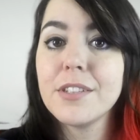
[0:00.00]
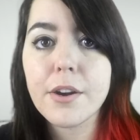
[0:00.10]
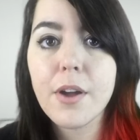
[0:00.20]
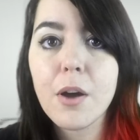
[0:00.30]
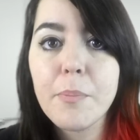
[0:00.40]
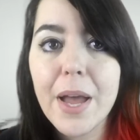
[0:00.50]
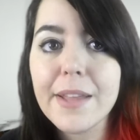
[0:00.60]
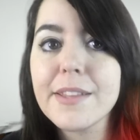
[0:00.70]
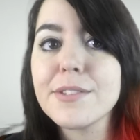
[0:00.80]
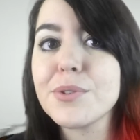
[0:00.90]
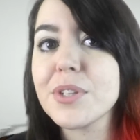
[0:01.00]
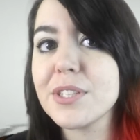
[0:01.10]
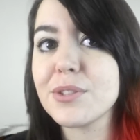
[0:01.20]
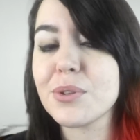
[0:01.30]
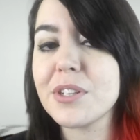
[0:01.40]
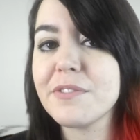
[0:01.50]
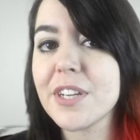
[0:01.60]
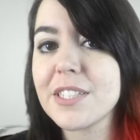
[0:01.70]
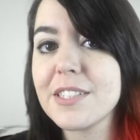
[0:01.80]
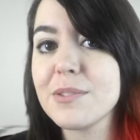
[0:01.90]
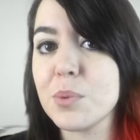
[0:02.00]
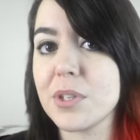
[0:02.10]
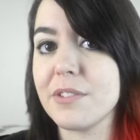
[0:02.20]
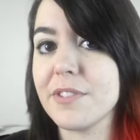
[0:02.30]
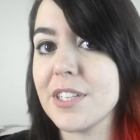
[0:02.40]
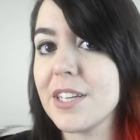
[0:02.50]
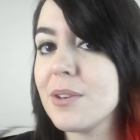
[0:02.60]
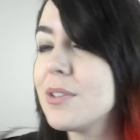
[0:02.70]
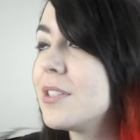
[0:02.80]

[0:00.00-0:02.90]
I don't know how bad this green screen effect is, we're gonna find out.